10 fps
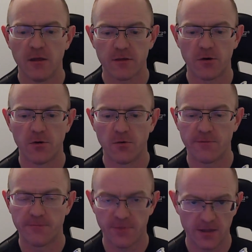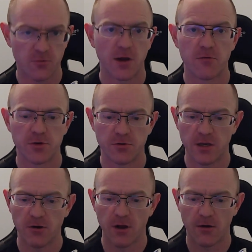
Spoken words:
So that's what I would do here.